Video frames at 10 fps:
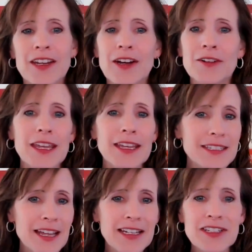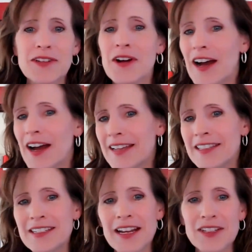It's not too hot.
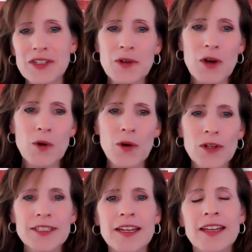It's not too cold.